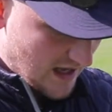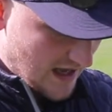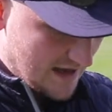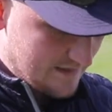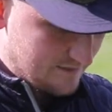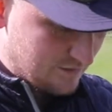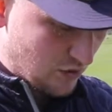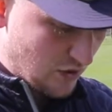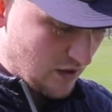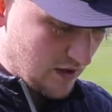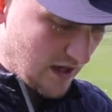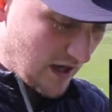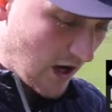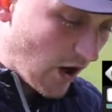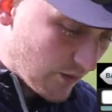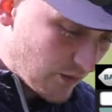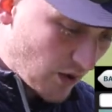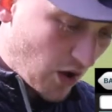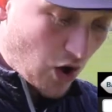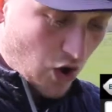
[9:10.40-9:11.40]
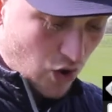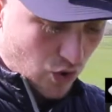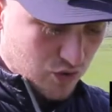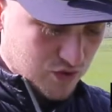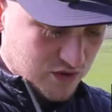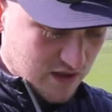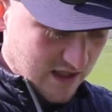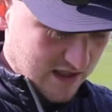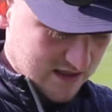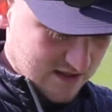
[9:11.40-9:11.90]
But on the
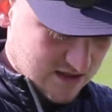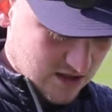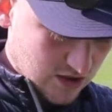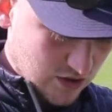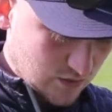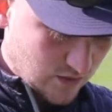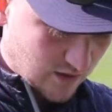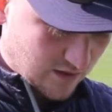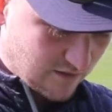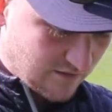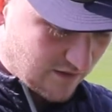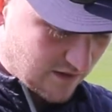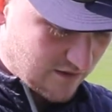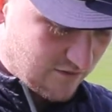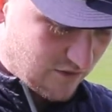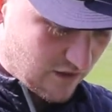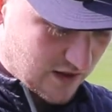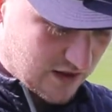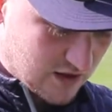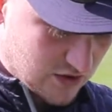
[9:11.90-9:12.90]
whole, you hit two that were very, very